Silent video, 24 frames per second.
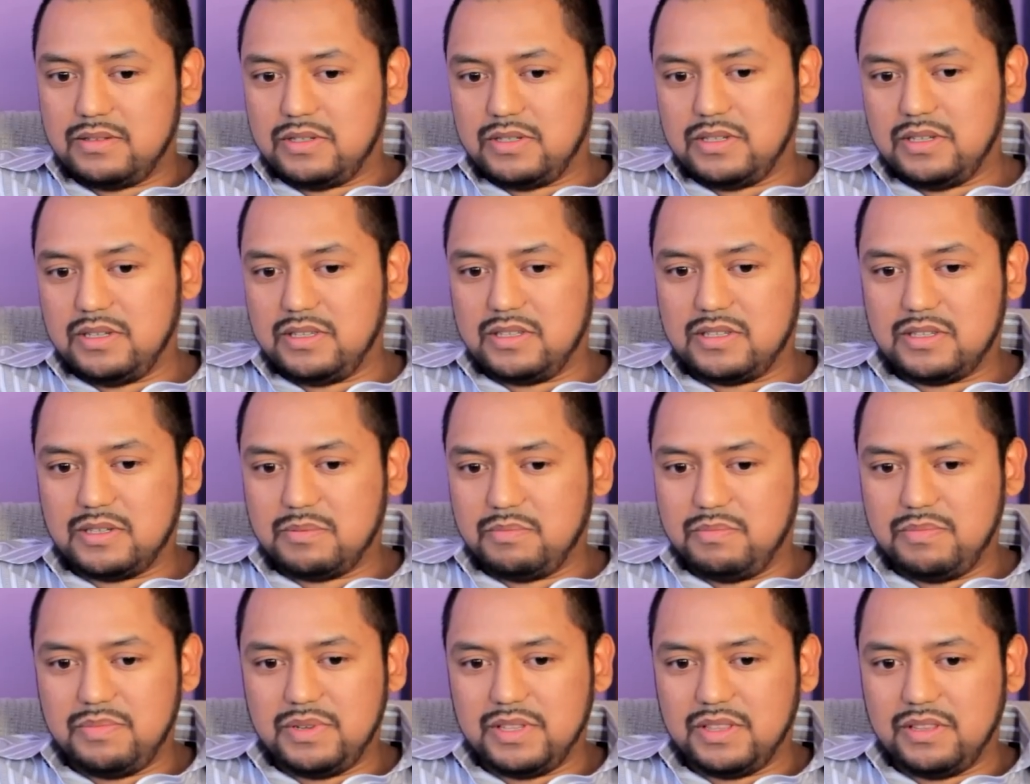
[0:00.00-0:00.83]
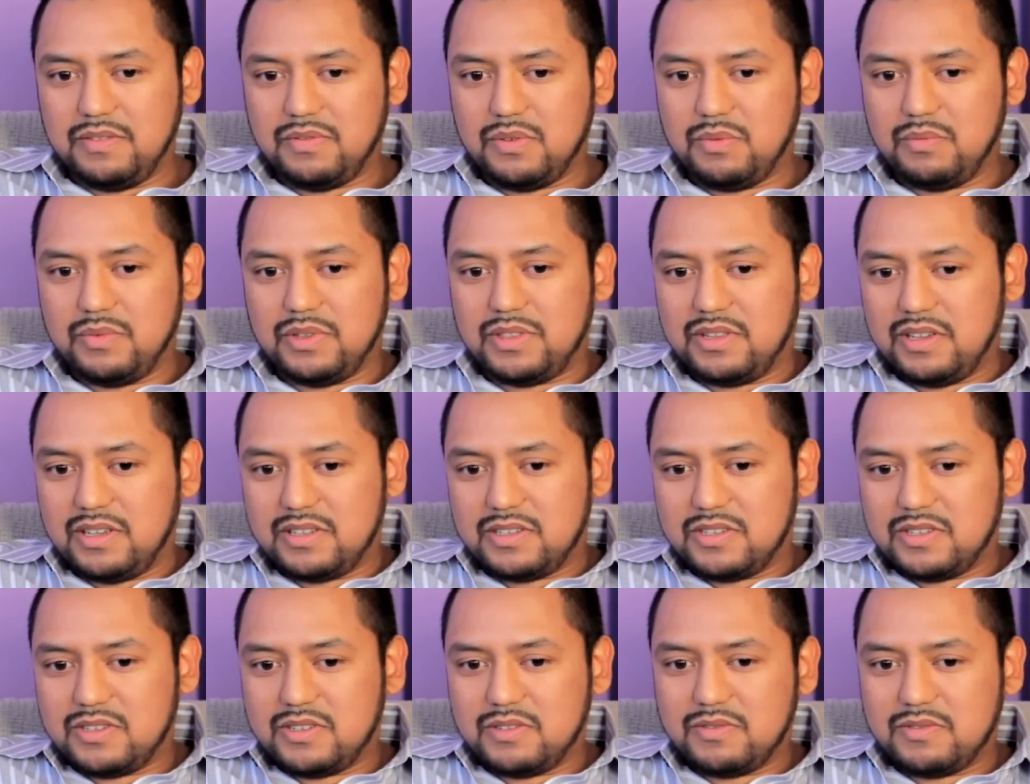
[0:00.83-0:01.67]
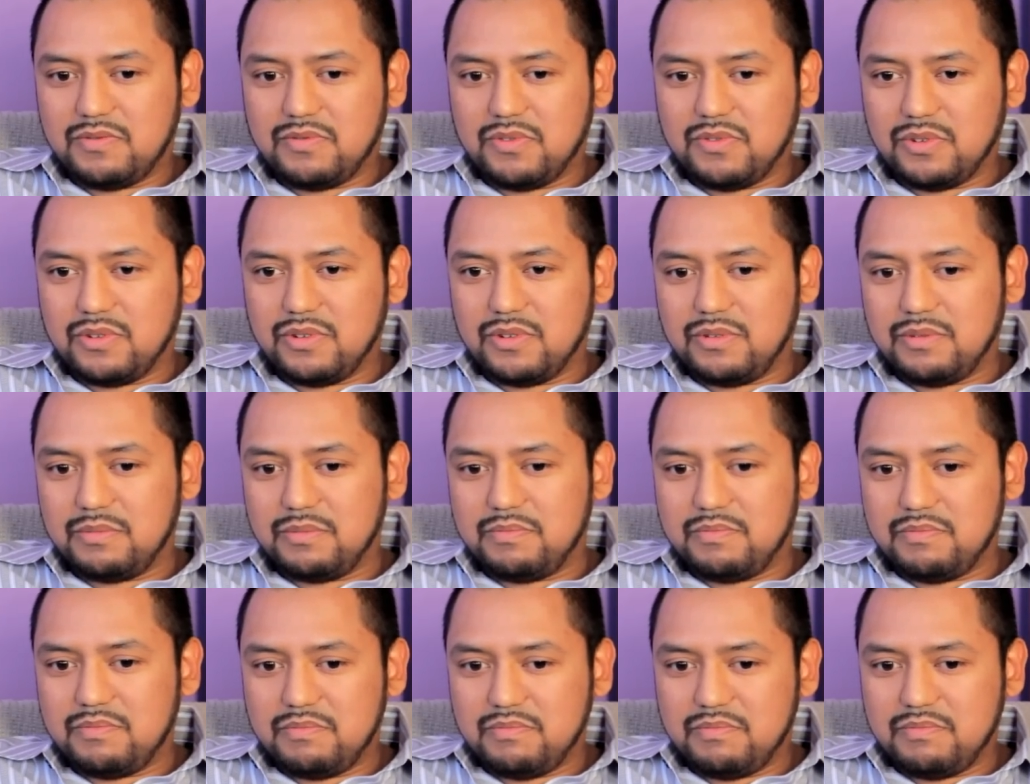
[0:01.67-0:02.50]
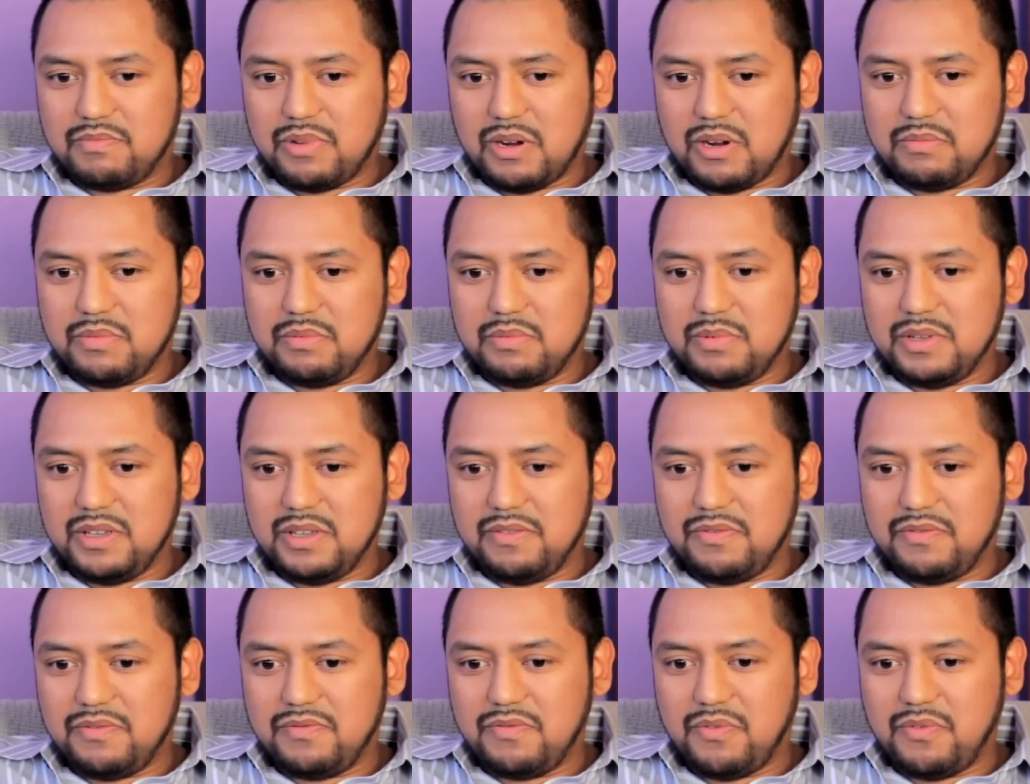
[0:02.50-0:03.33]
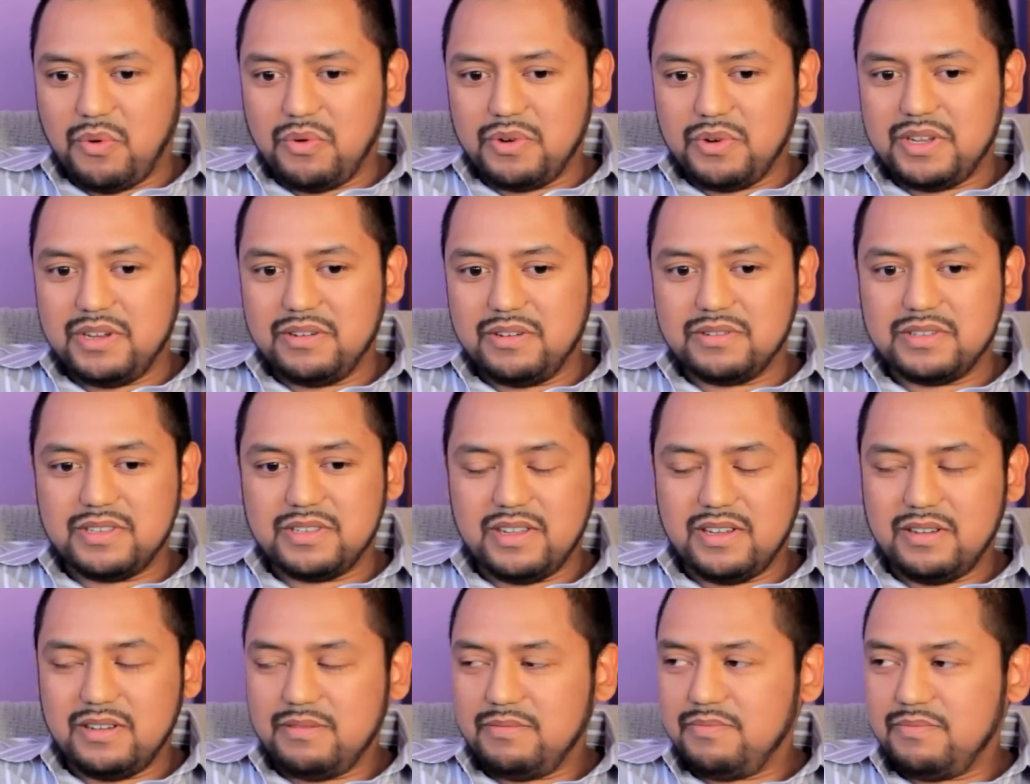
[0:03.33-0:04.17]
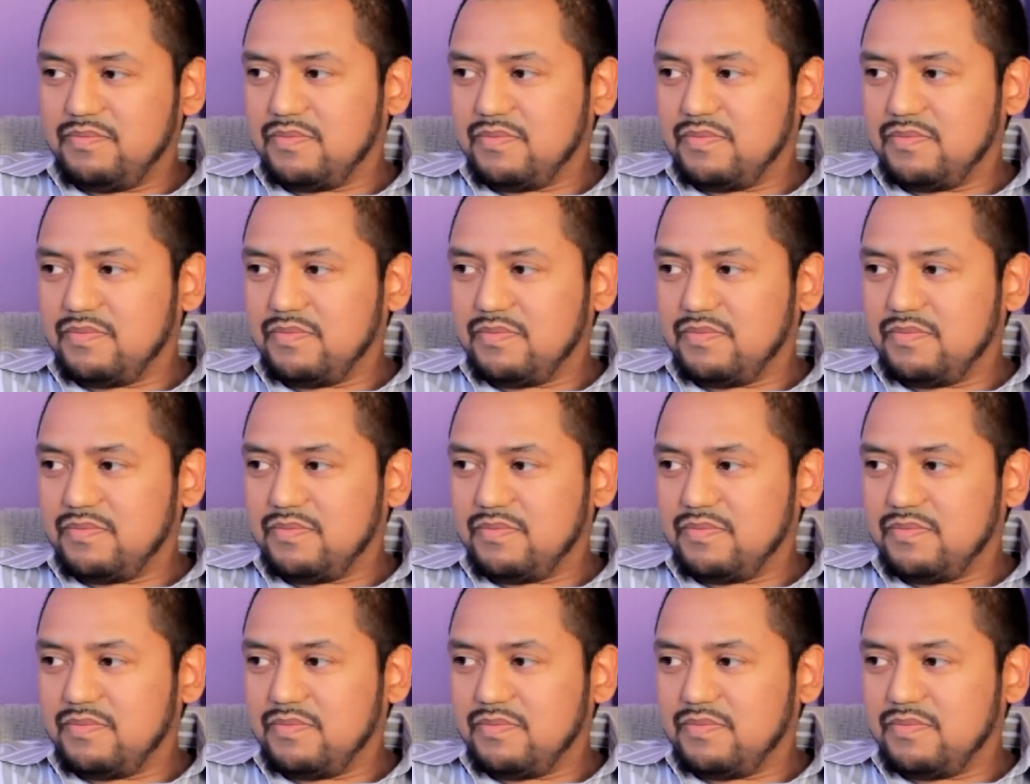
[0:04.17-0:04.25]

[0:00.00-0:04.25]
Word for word: she's been living with us for probably four years now.